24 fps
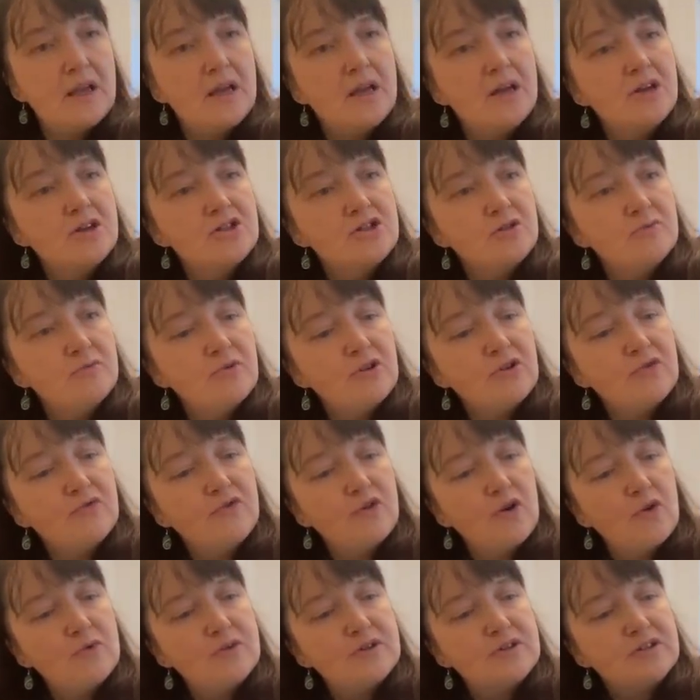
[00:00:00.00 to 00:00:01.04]
So I'm looking
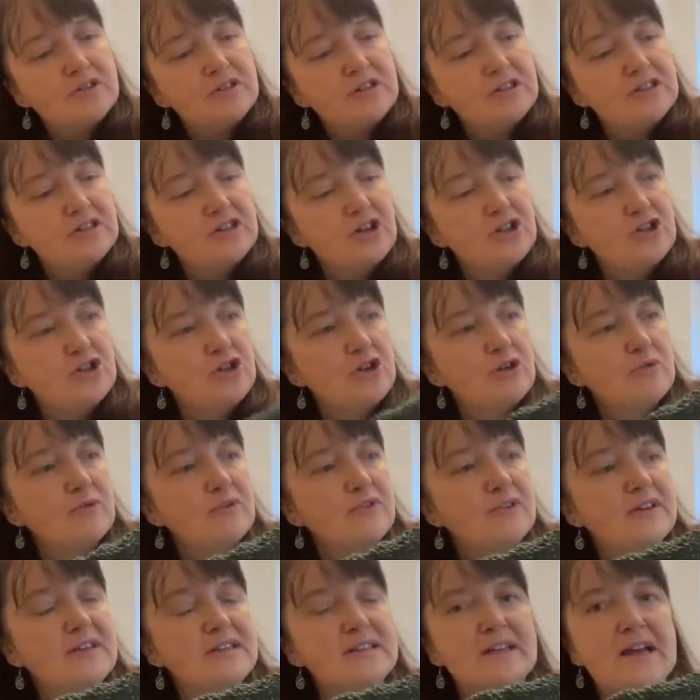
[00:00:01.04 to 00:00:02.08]
forward to continuing with
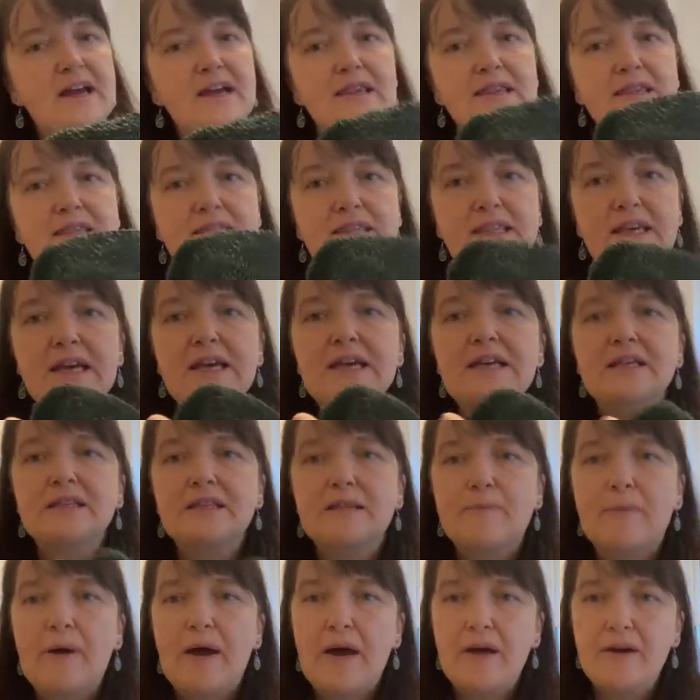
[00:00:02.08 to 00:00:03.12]
this. I think the
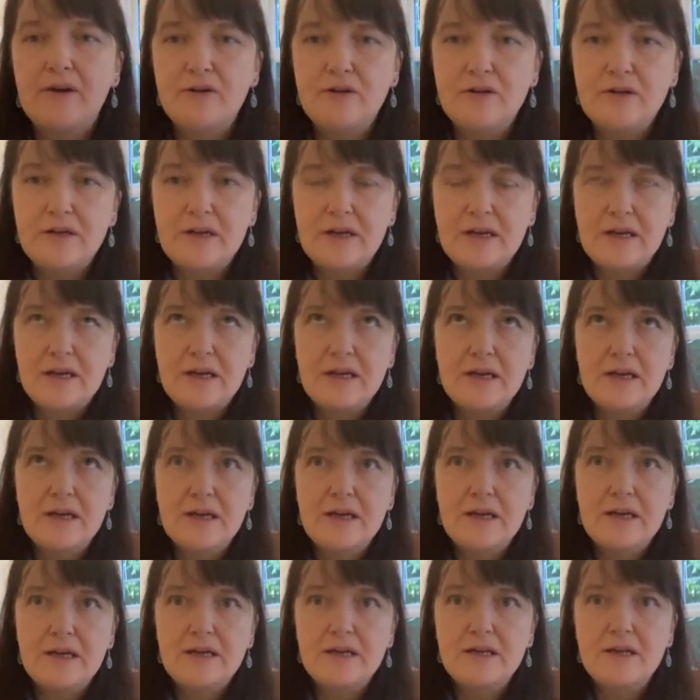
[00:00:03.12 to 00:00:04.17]
pattern
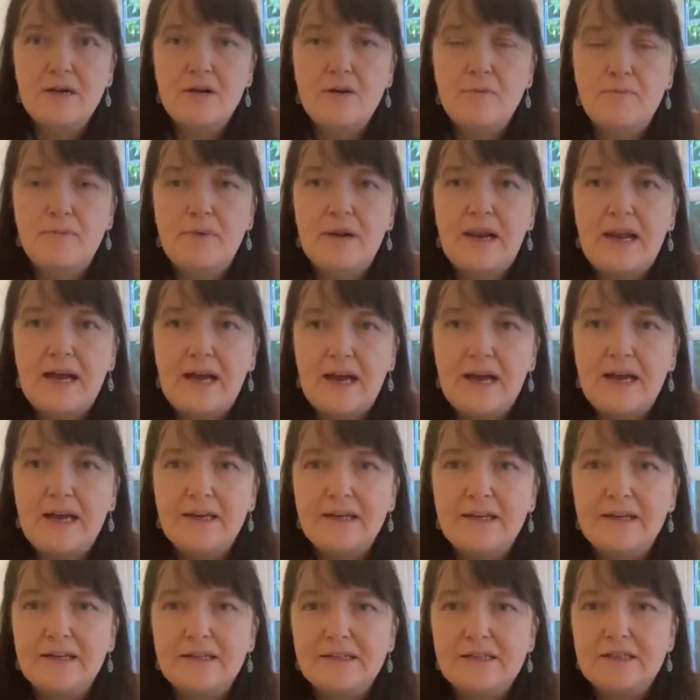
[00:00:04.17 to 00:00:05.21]

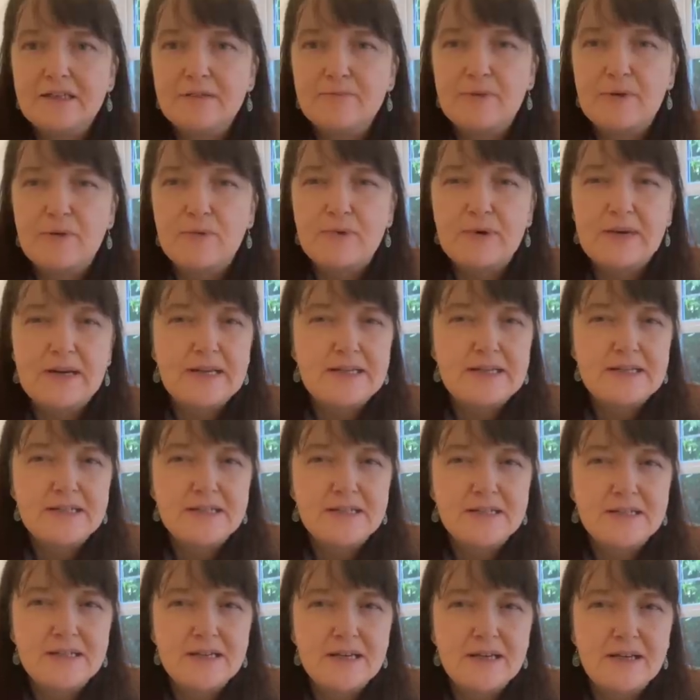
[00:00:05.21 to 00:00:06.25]
plan it's to be
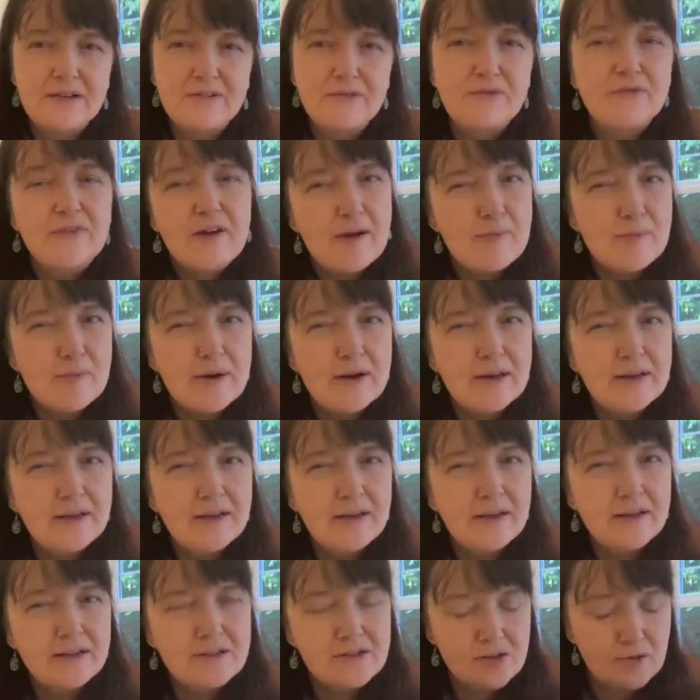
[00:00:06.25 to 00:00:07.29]
released in February
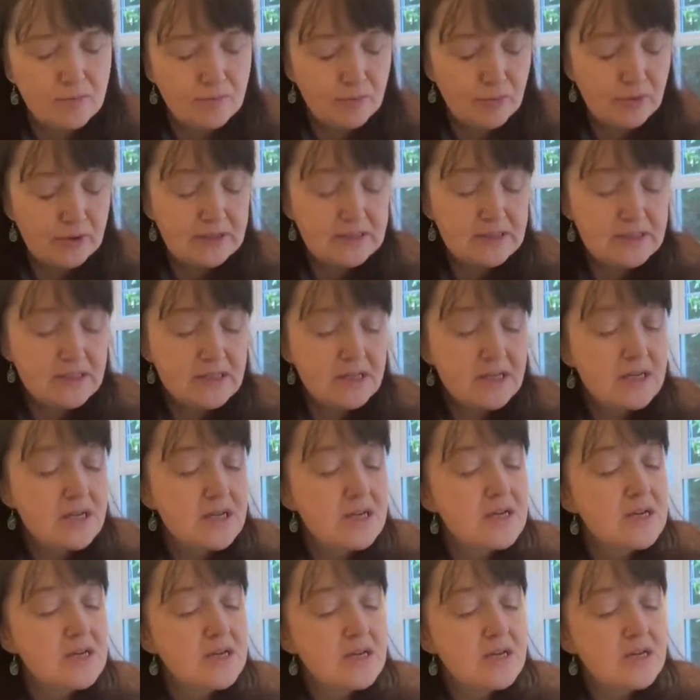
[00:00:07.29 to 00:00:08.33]
at some point,
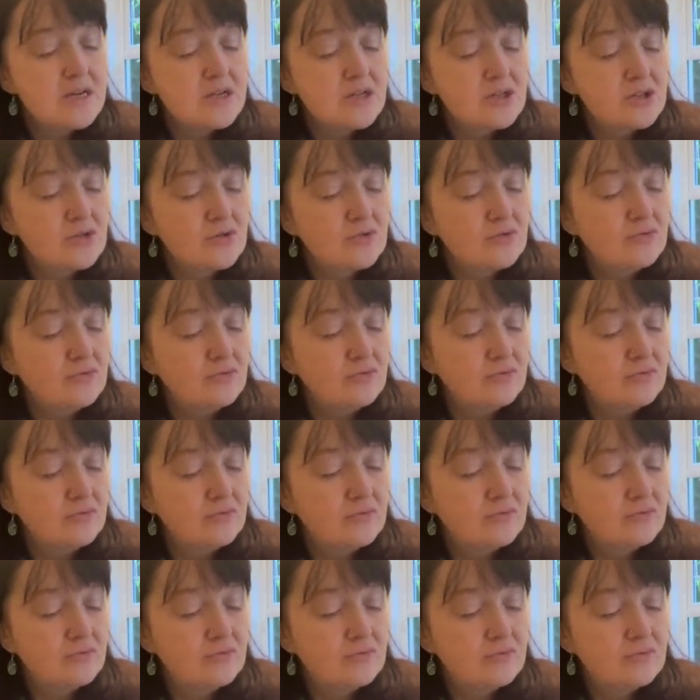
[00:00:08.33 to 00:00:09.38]
so
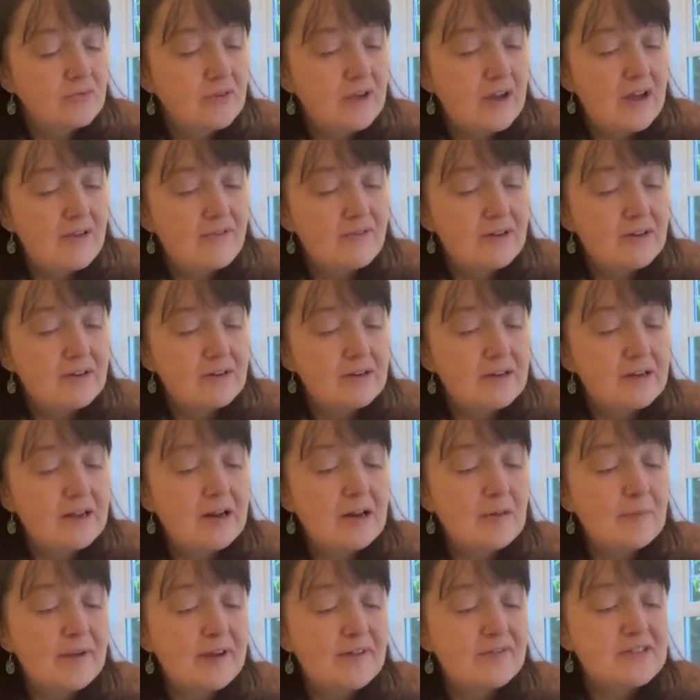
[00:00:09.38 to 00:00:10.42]
I have a little
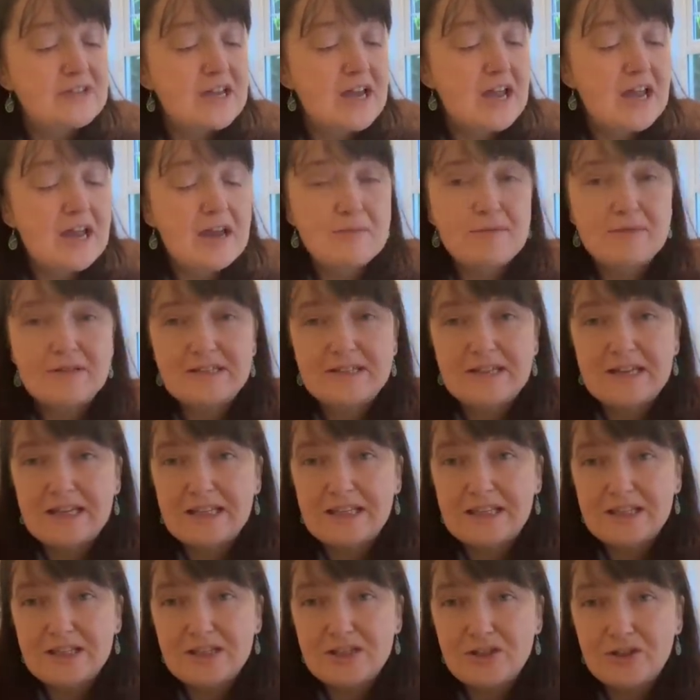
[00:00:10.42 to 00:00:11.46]
bit of time to get
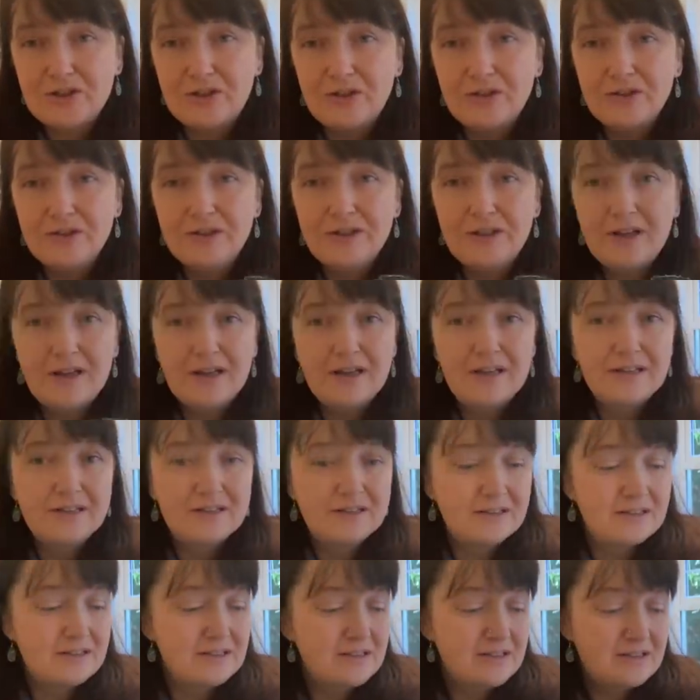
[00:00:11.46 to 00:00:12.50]
this done,
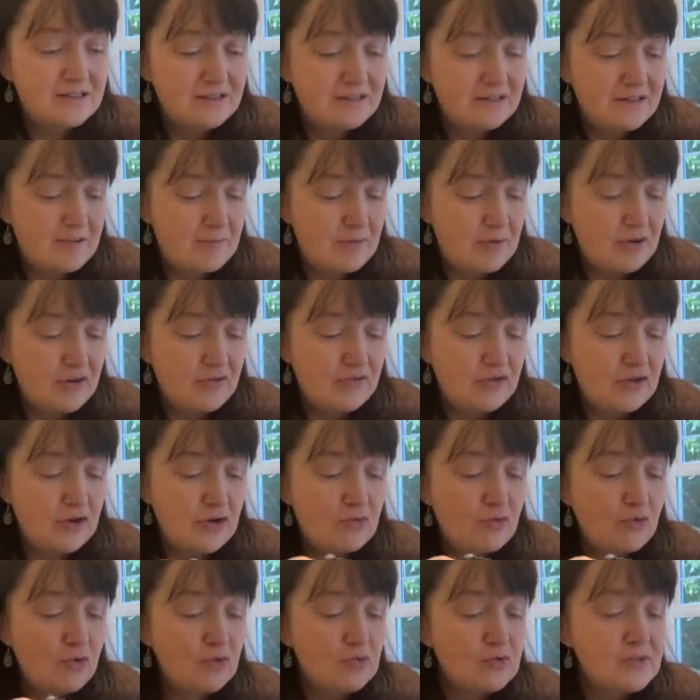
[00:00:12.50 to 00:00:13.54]
and I put a
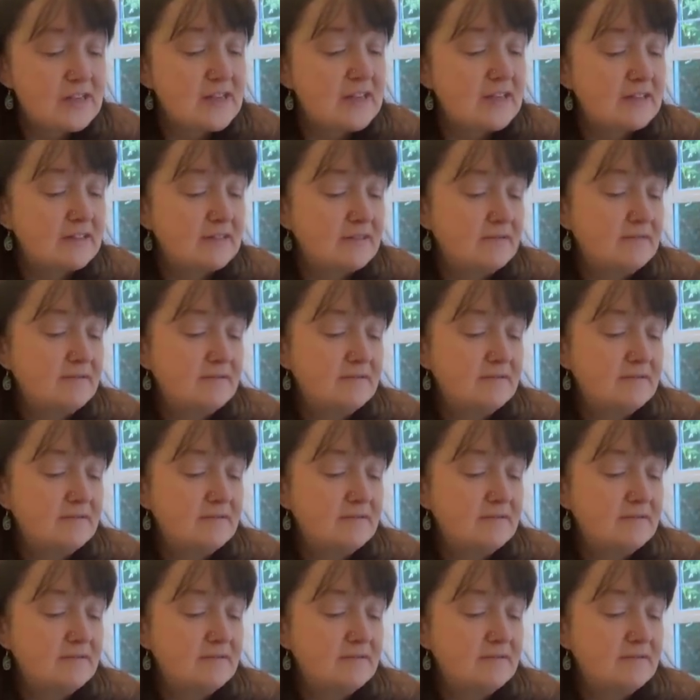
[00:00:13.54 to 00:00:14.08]
few rows in